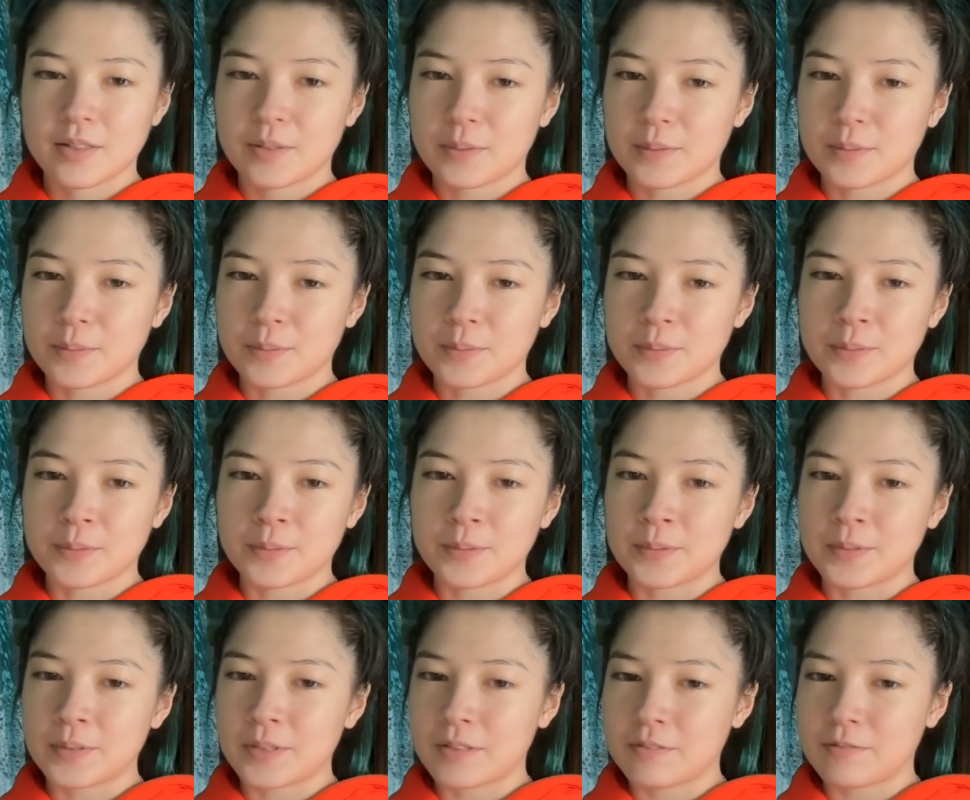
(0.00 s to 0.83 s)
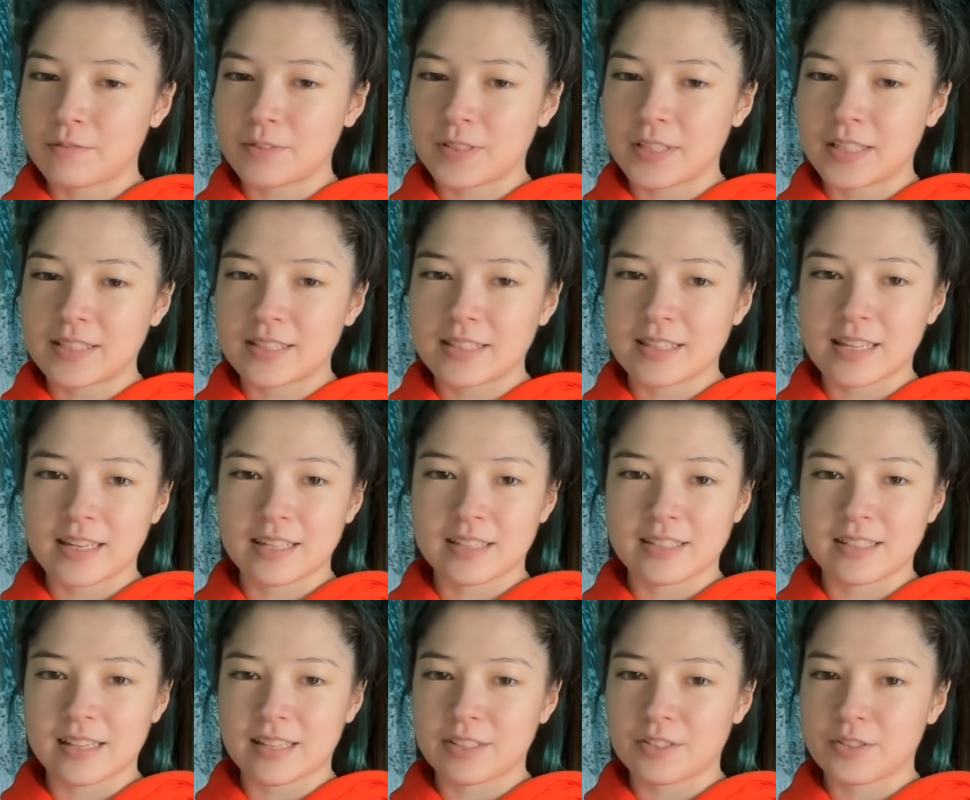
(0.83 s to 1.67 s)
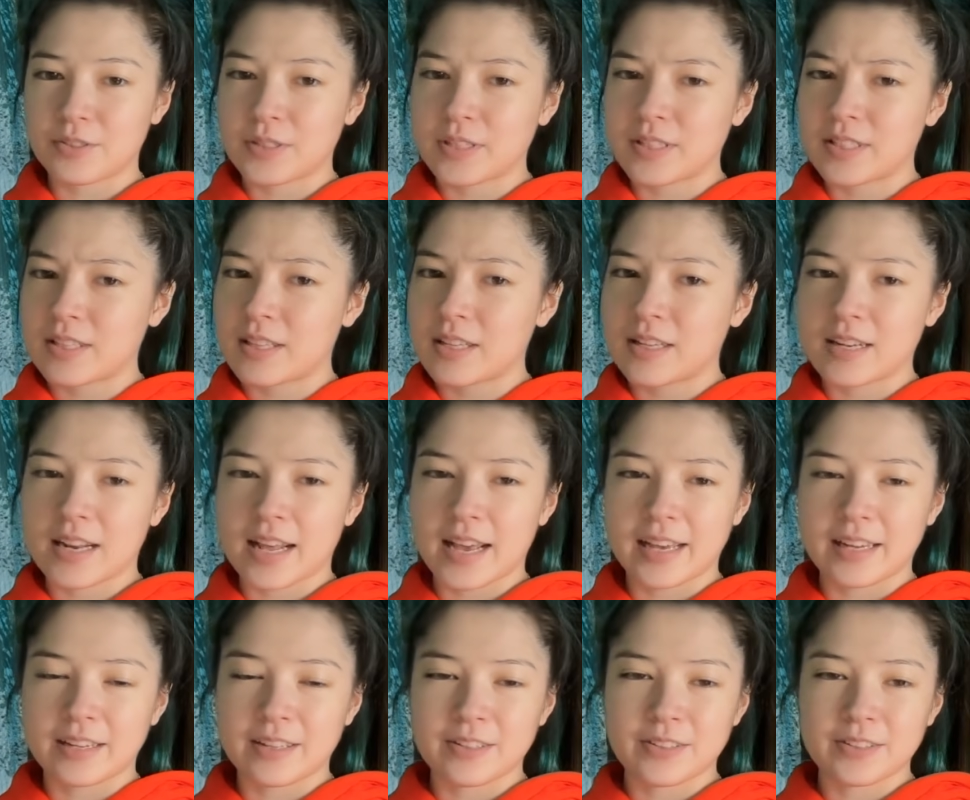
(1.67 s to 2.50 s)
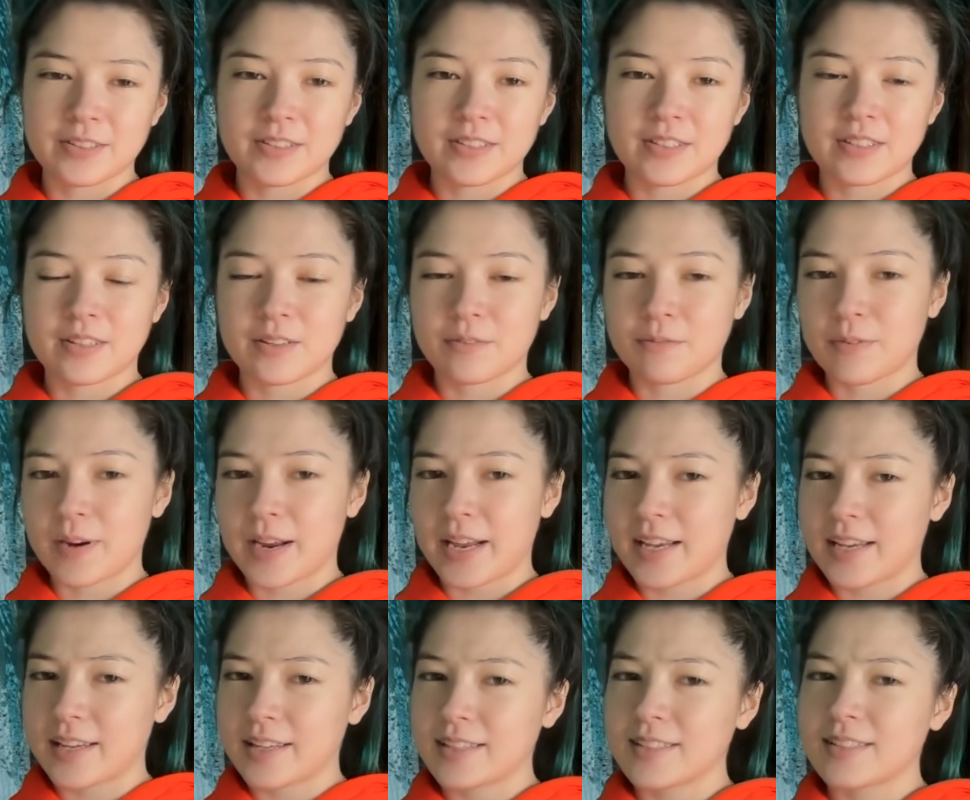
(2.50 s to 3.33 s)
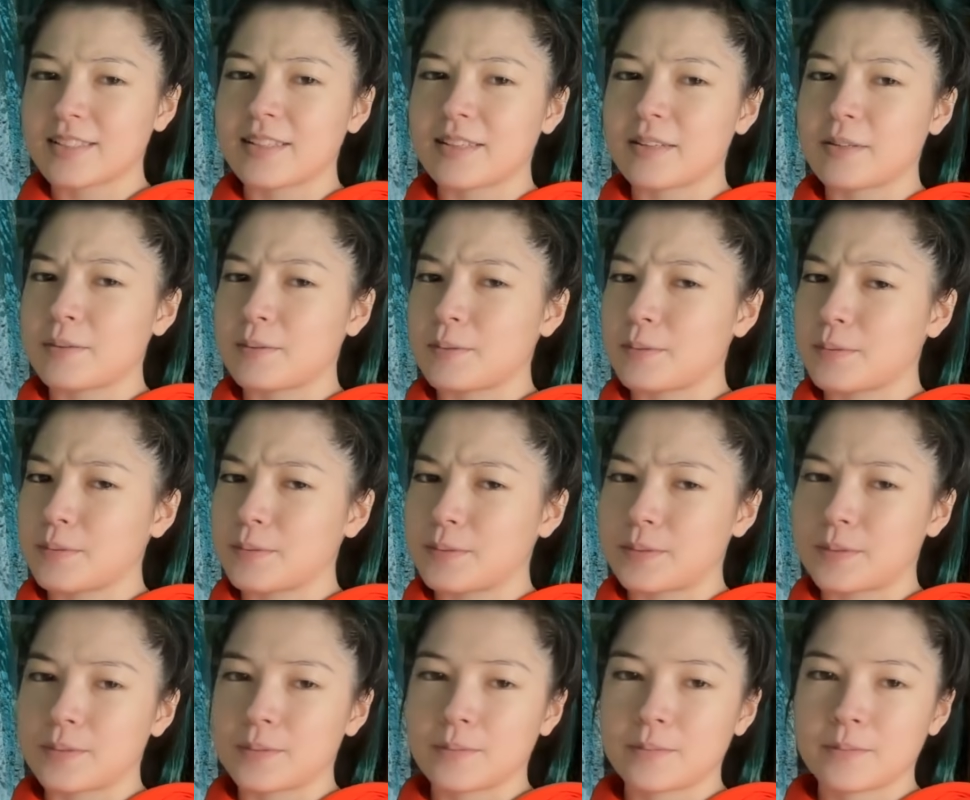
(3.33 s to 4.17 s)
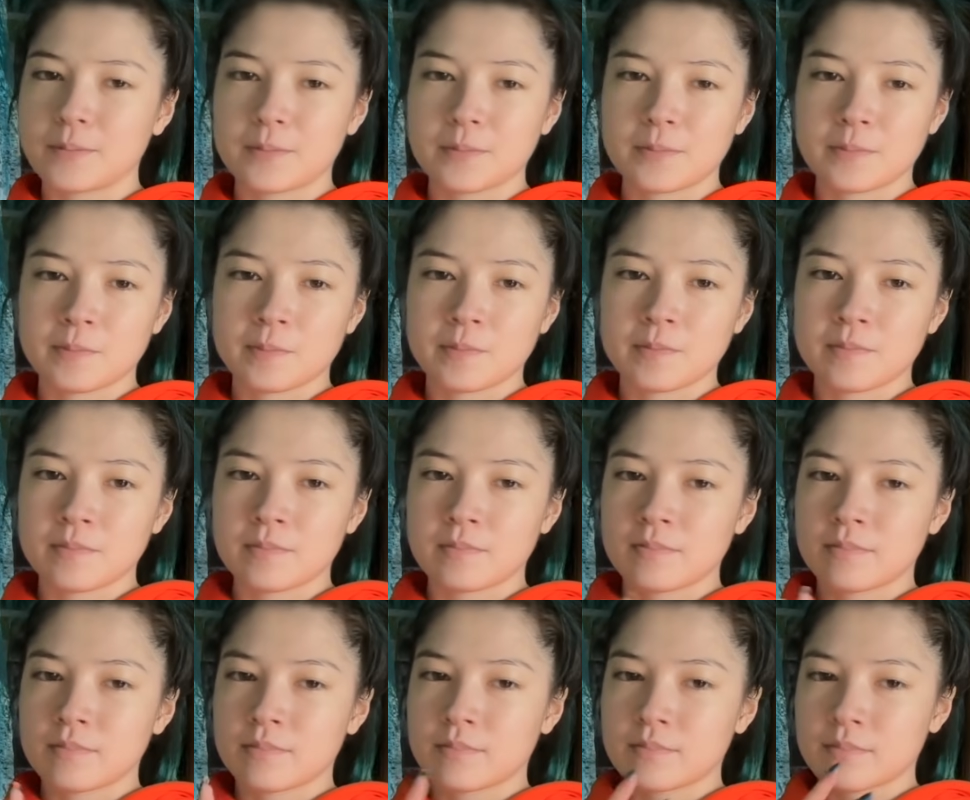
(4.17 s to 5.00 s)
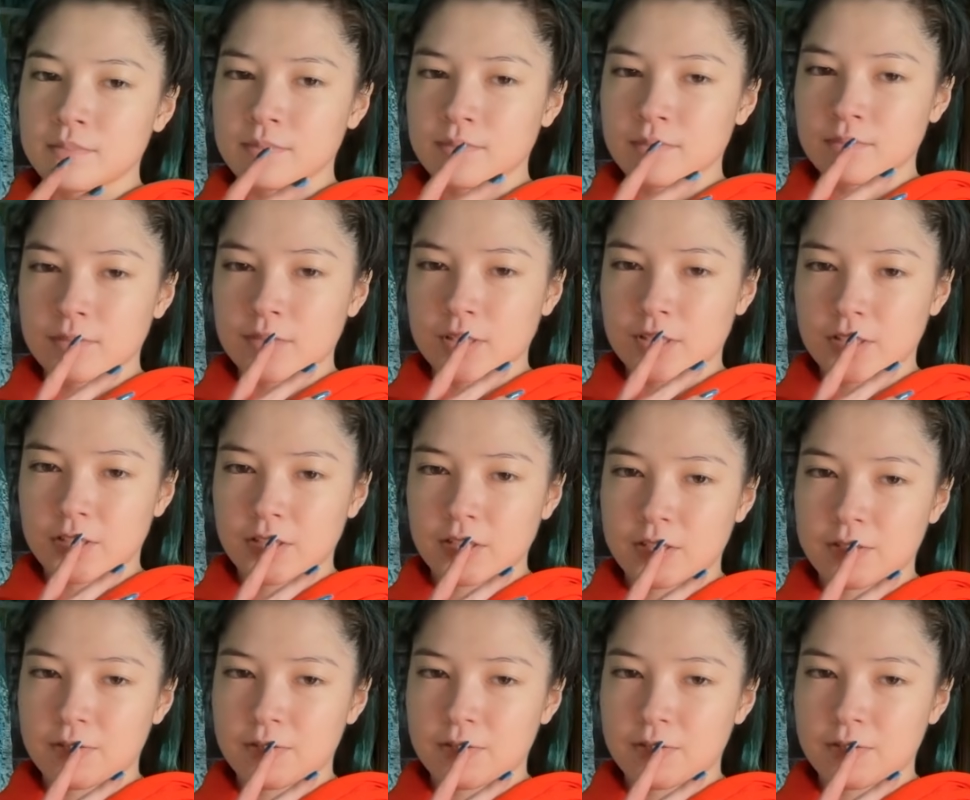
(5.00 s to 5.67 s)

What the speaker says: Ooh, the fits, the accessories, the nails, the rings. Ooh, she's